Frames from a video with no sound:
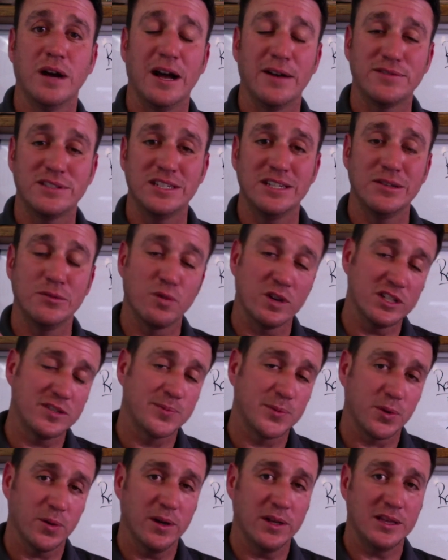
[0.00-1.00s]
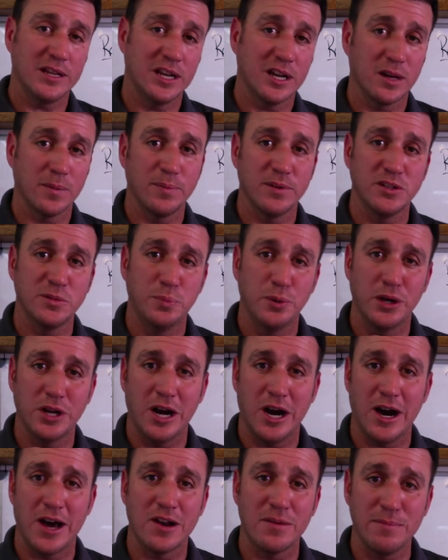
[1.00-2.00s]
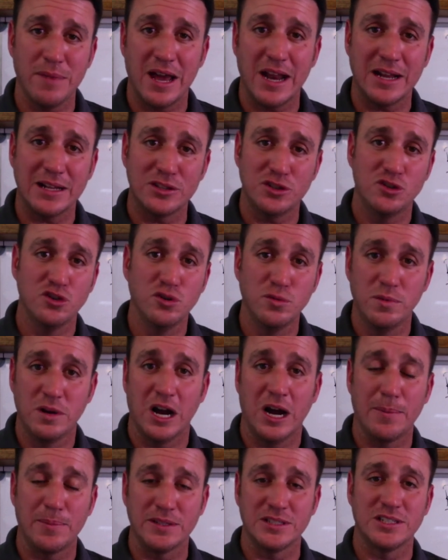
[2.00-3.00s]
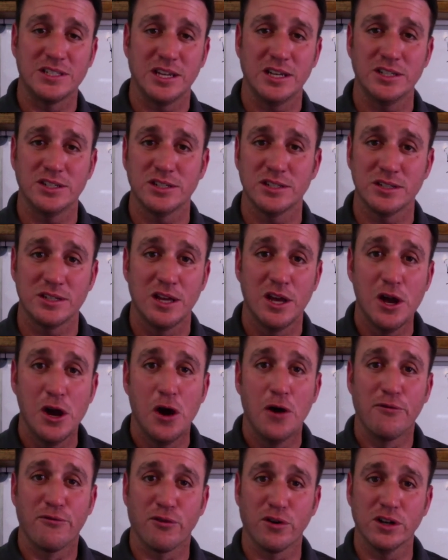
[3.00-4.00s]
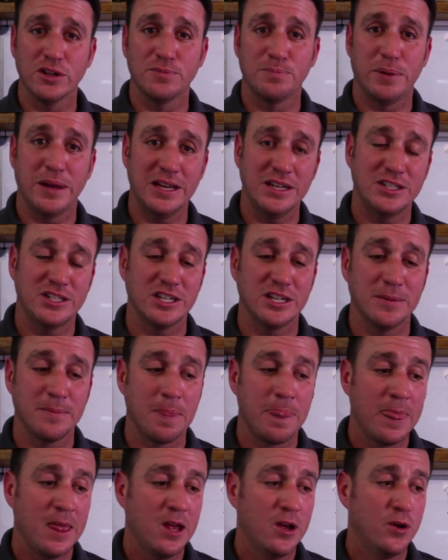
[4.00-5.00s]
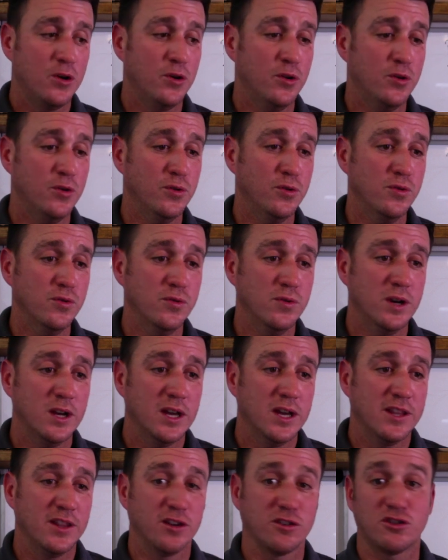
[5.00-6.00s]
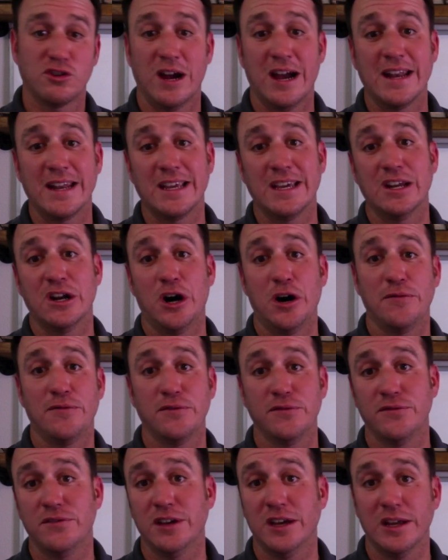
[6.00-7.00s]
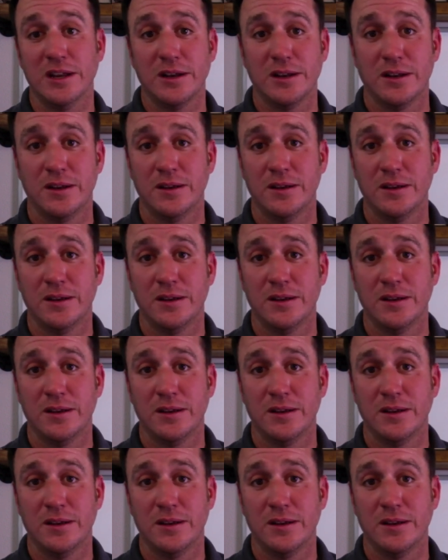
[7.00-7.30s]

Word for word: I've seen respiratory therapists put automatic tube compensation for a patient who they're trying to get off a vent